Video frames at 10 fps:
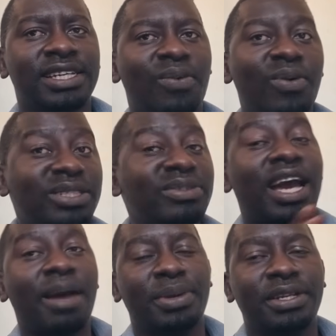What will
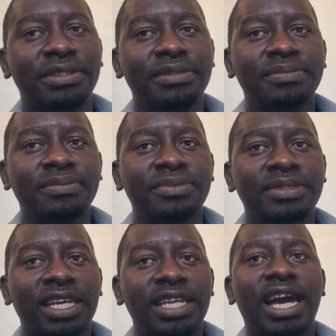happen?
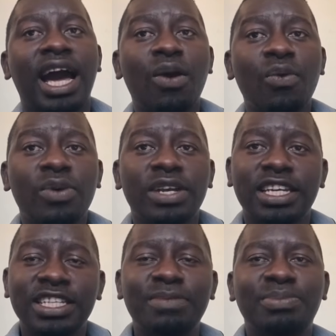And how
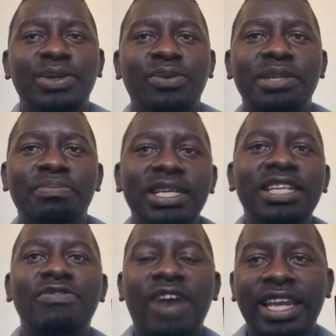Egypt will be
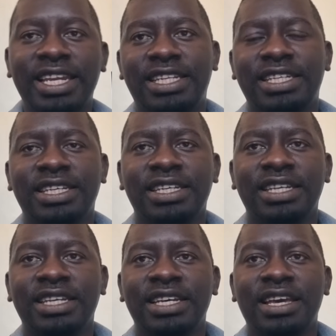divided?
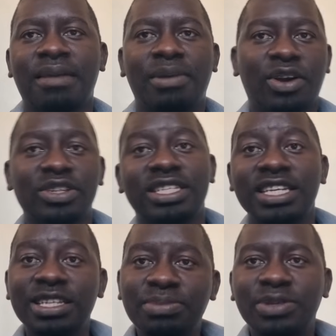Because
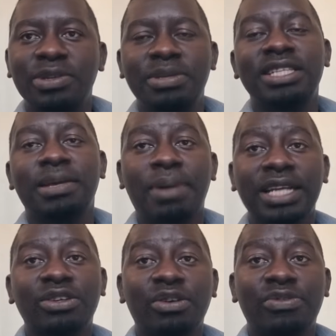Egypt will be in the
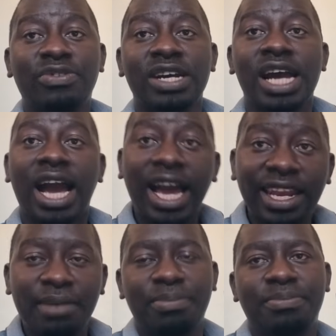part of
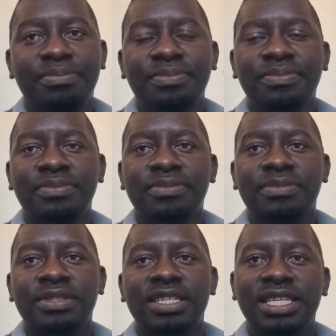Arab
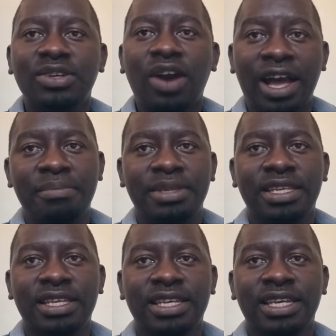single army.
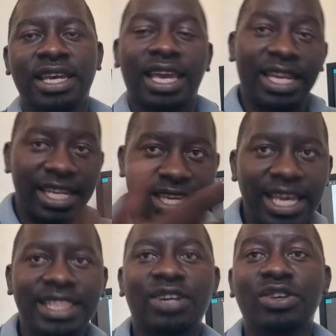And here
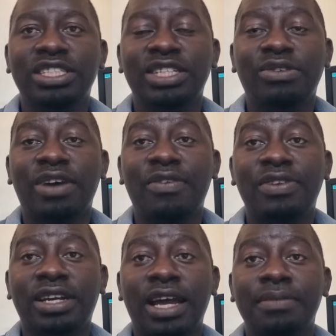in the continent of
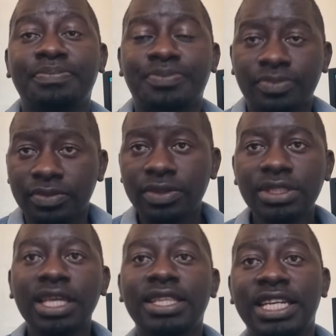Africa,
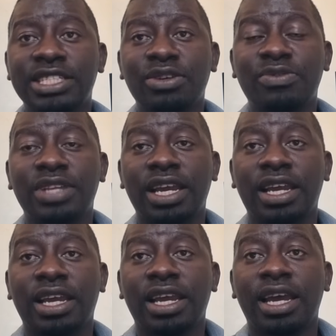the rest of
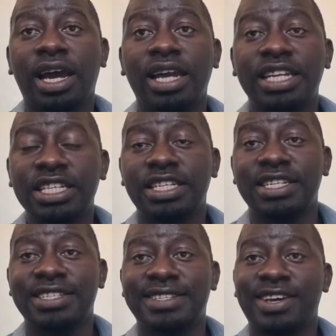the
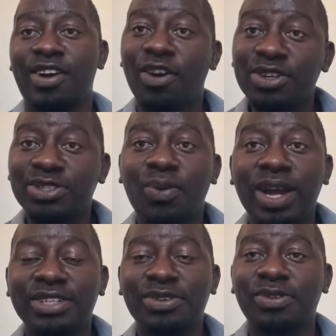nations also
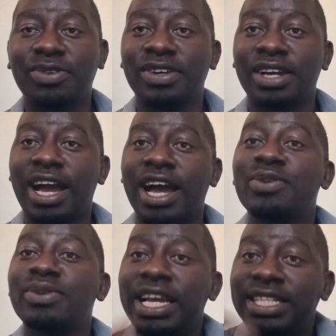want to
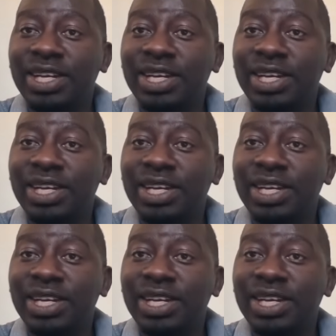unite